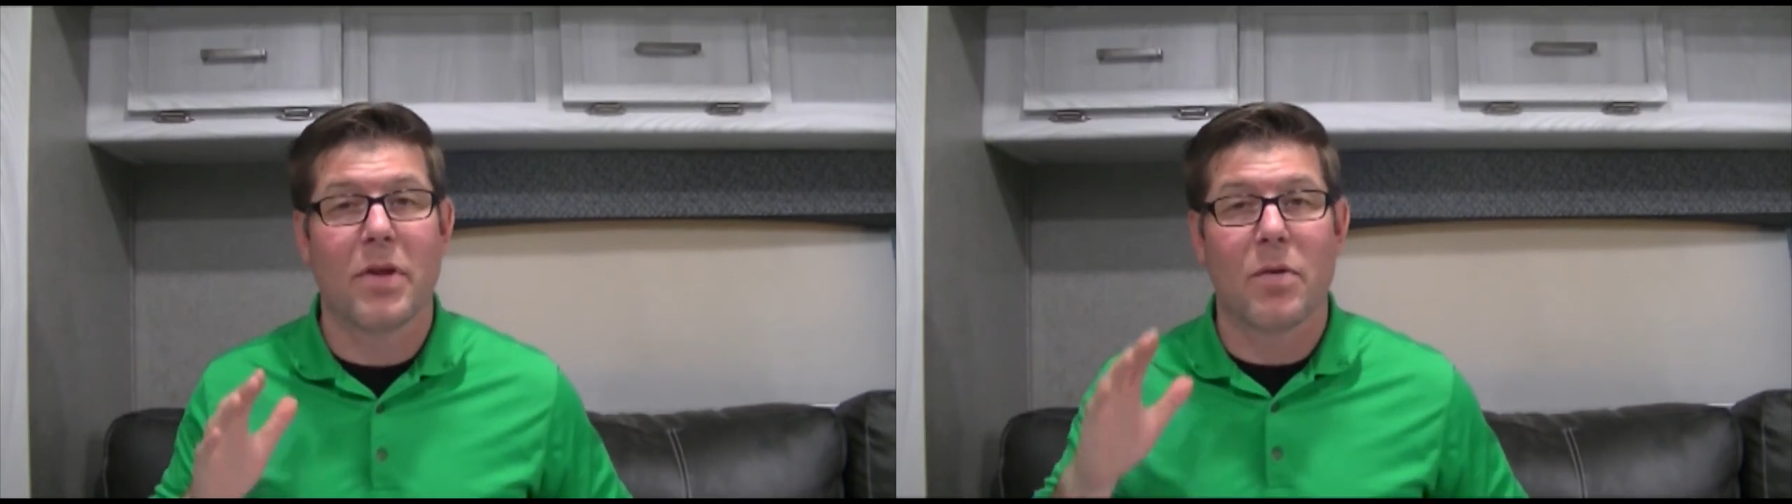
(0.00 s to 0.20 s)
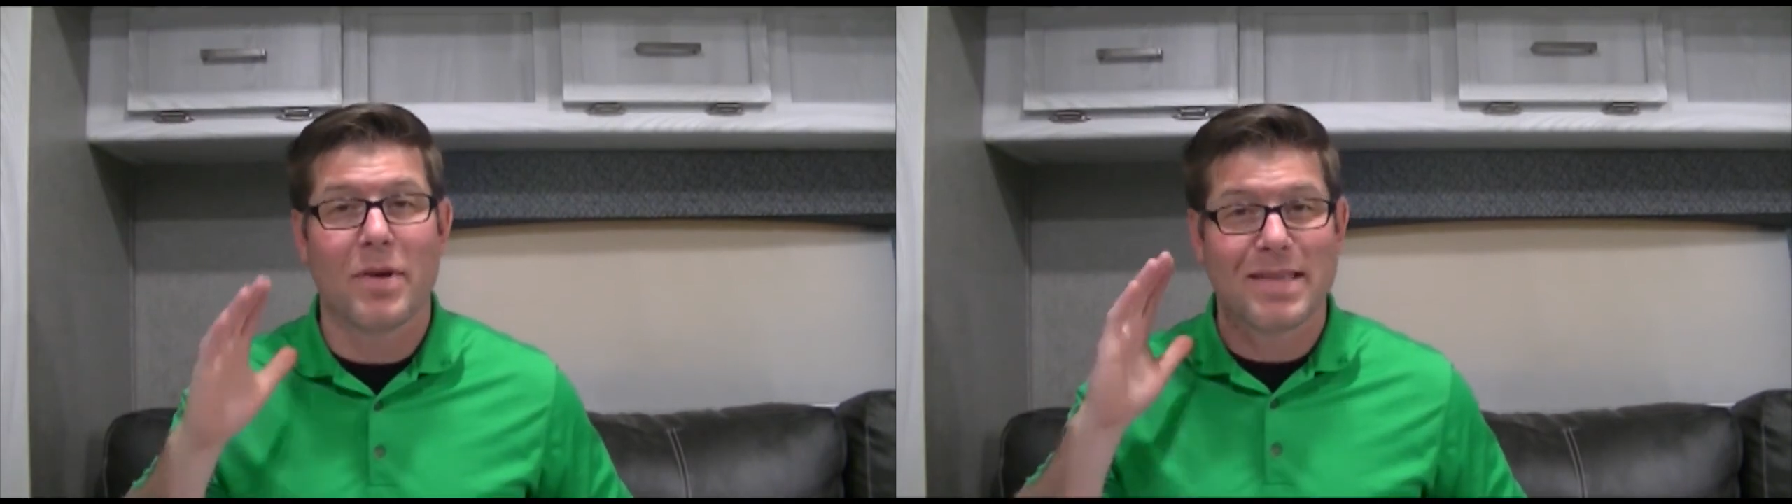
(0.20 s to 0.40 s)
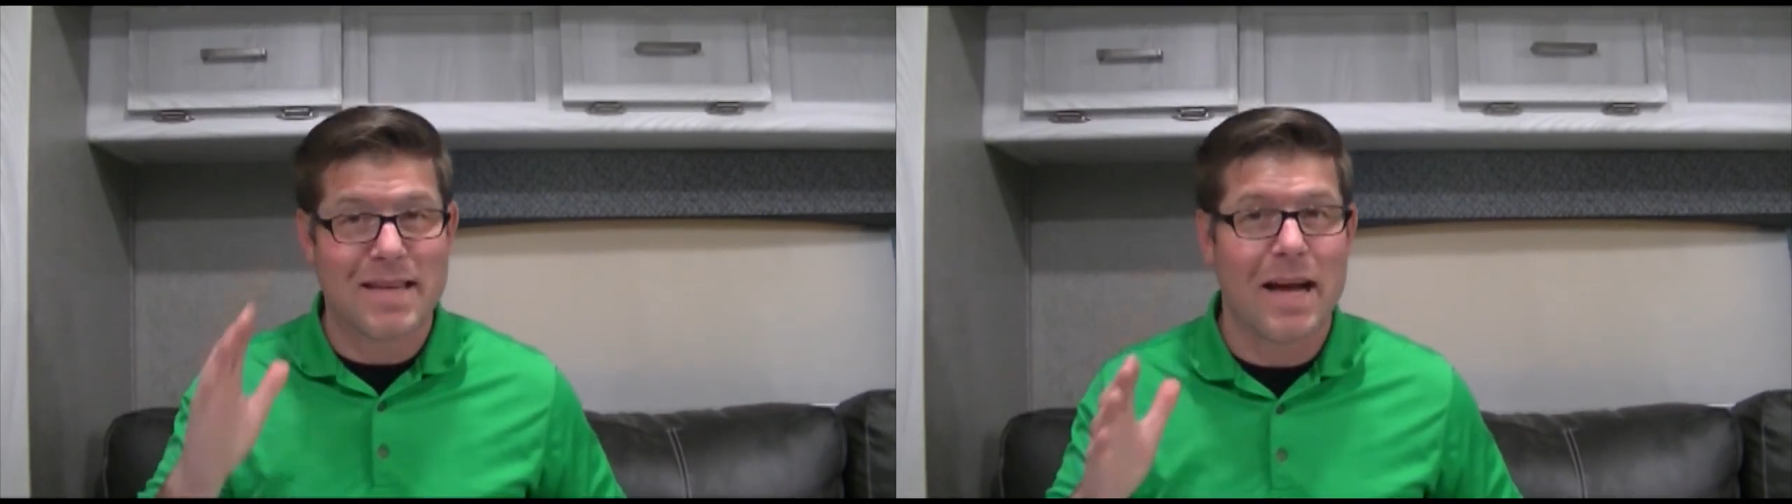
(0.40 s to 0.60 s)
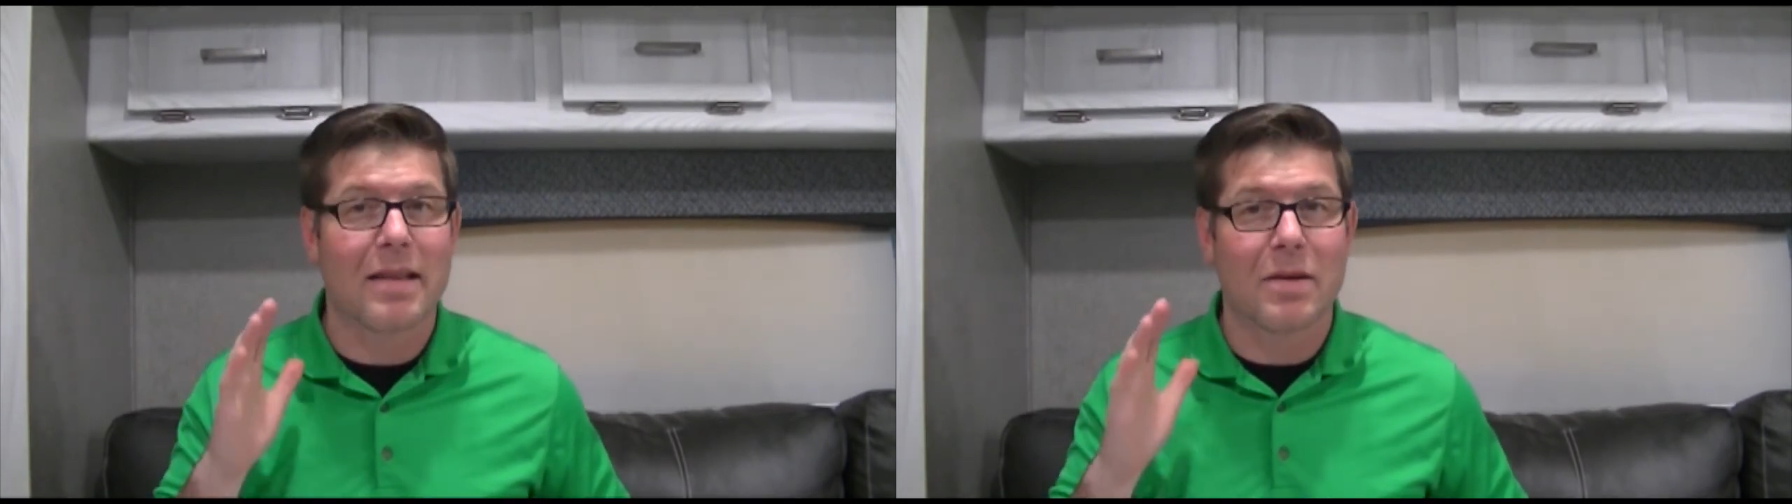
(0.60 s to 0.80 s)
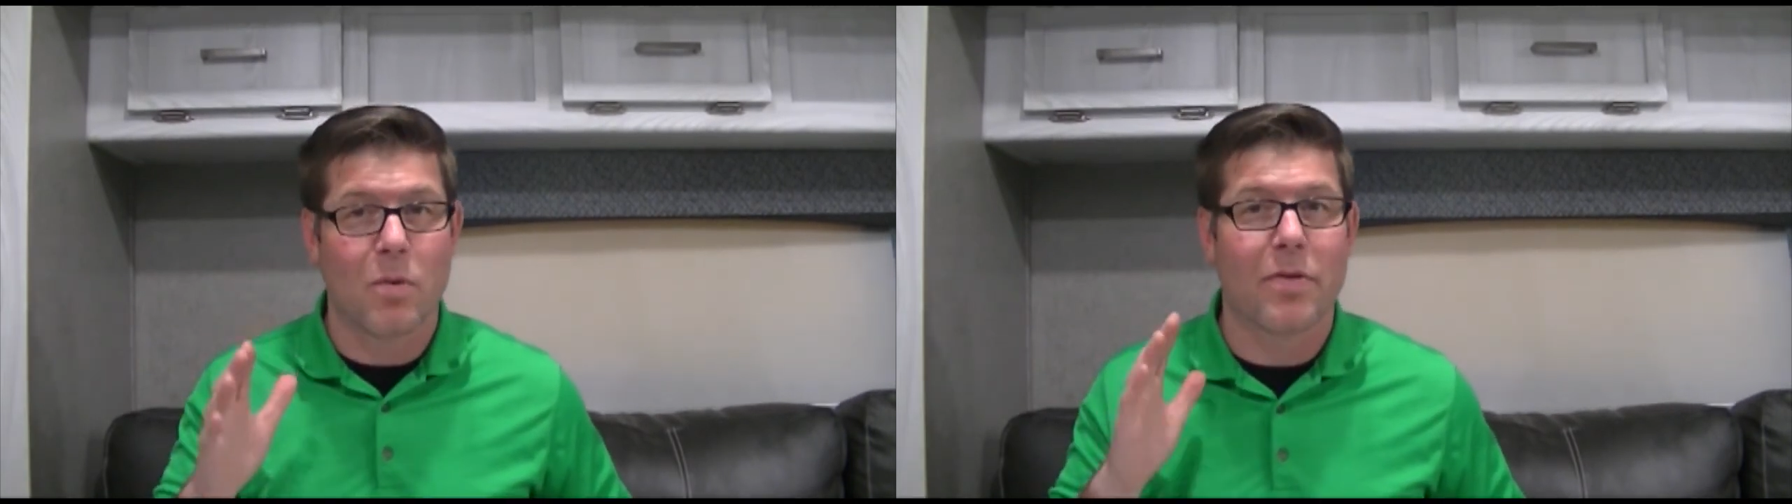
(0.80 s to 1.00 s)
They know
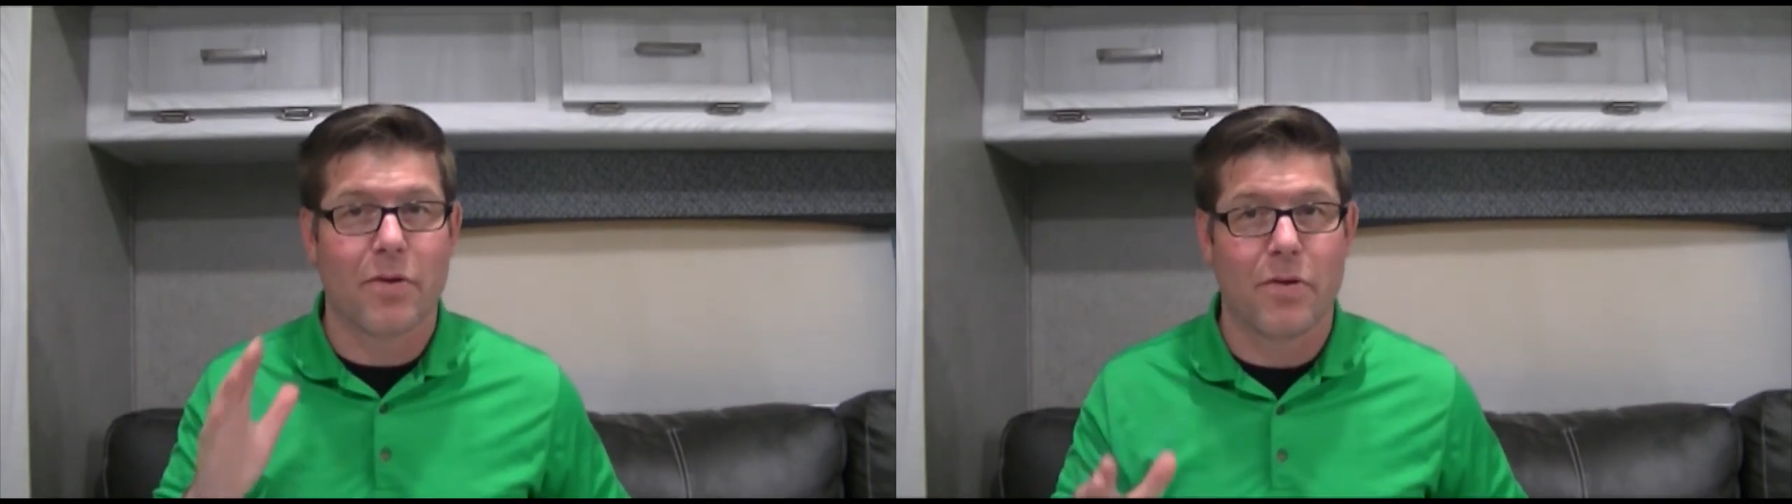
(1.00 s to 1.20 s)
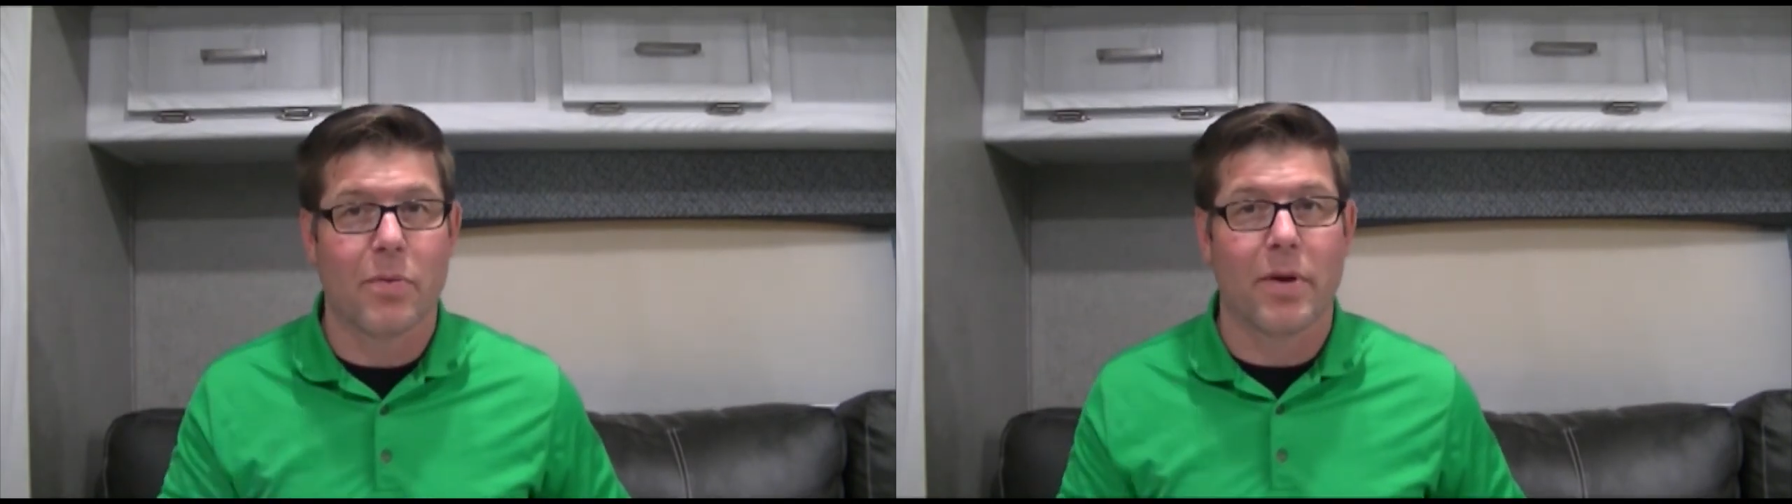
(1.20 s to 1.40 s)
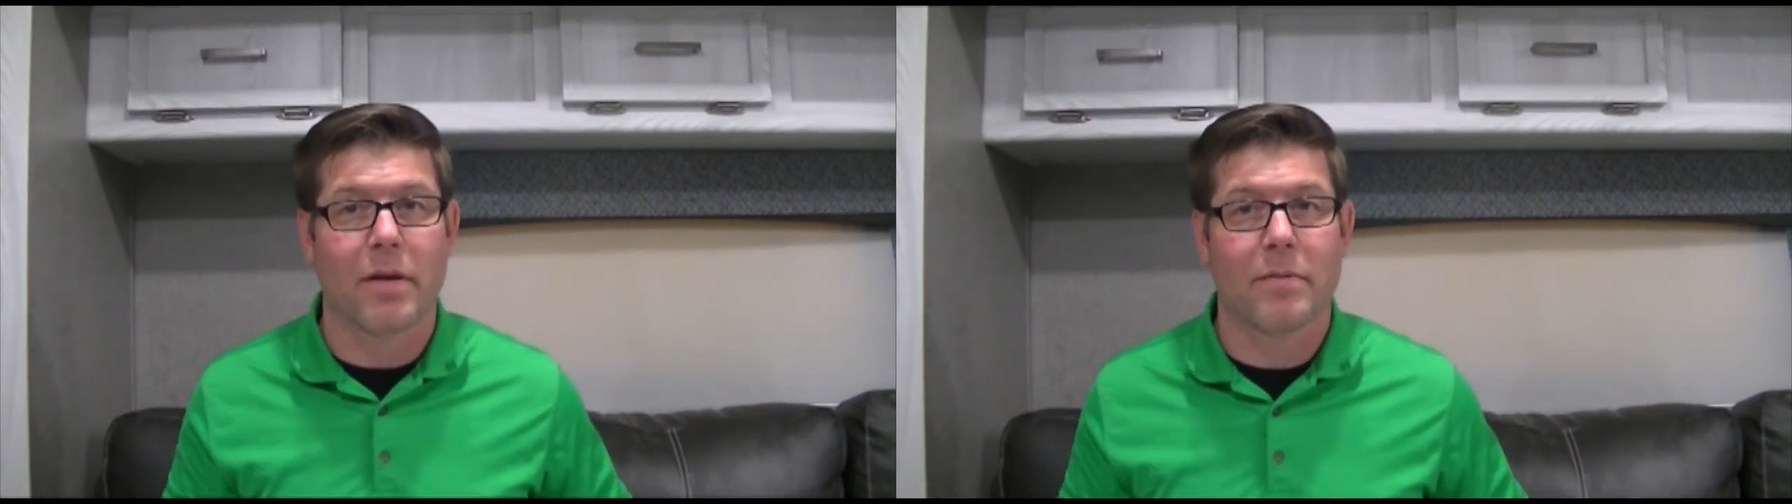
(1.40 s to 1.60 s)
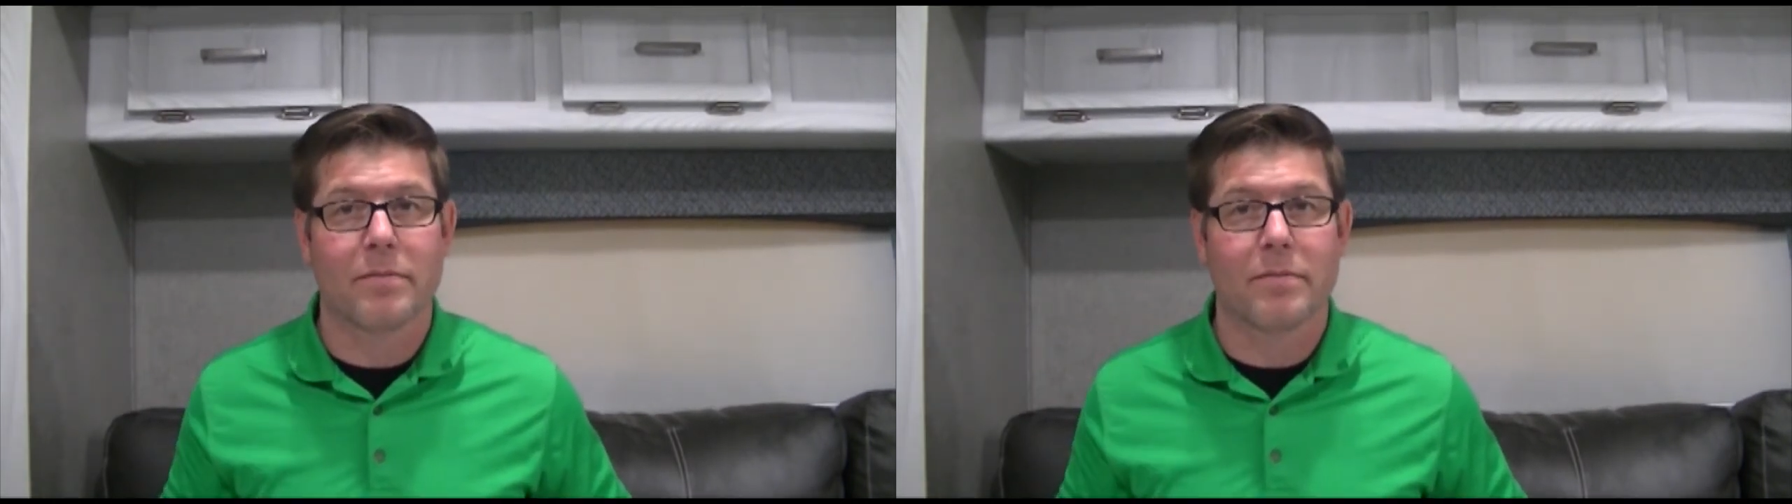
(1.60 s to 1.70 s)
exactly what they're doing.